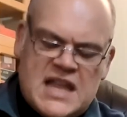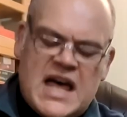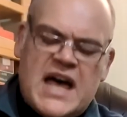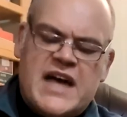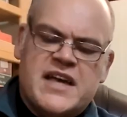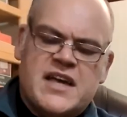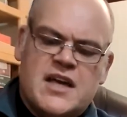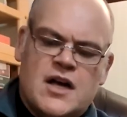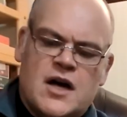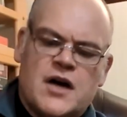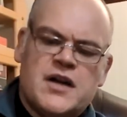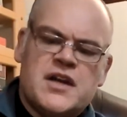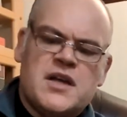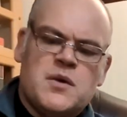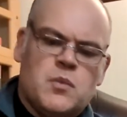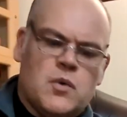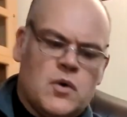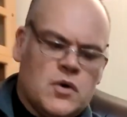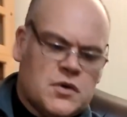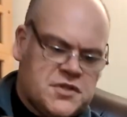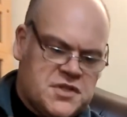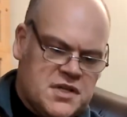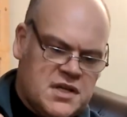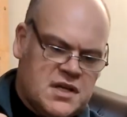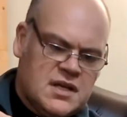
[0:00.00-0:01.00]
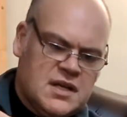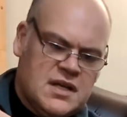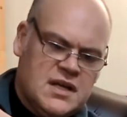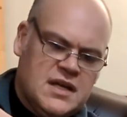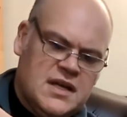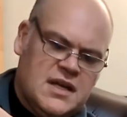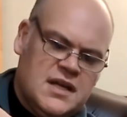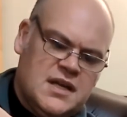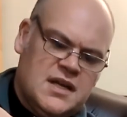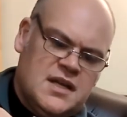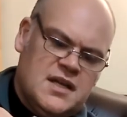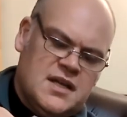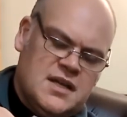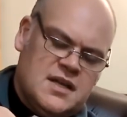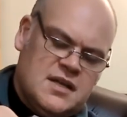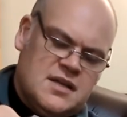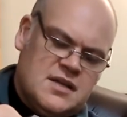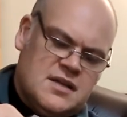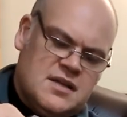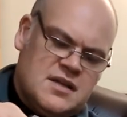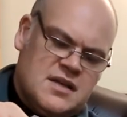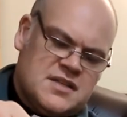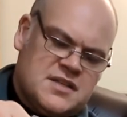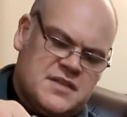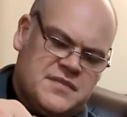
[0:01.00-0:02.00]
honey water,
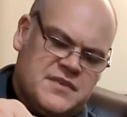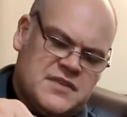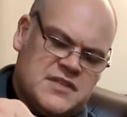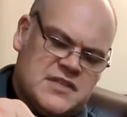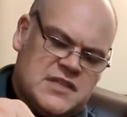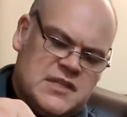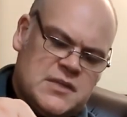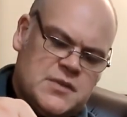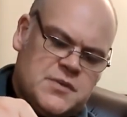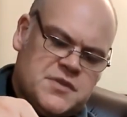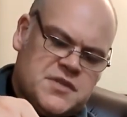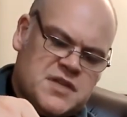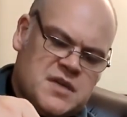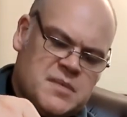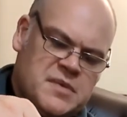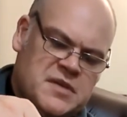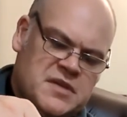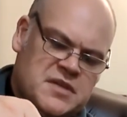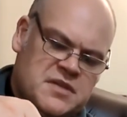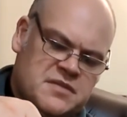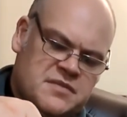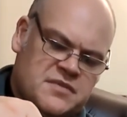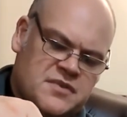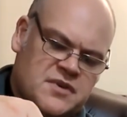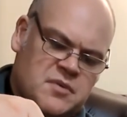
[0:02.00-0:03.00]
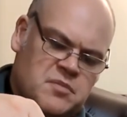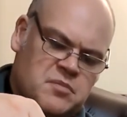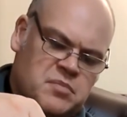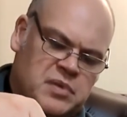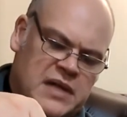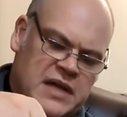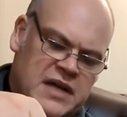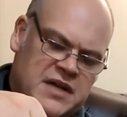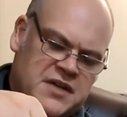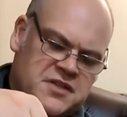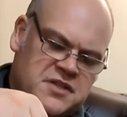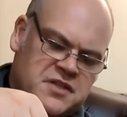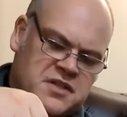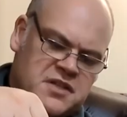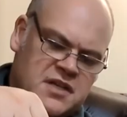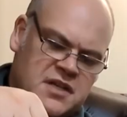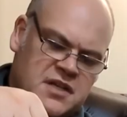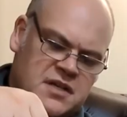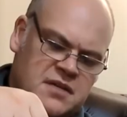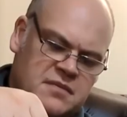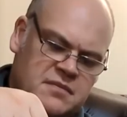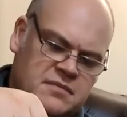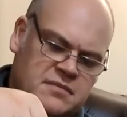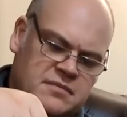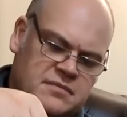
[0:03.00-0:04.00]
as if it's losing a bit of
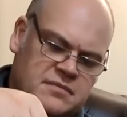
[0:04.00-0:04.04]
complexity.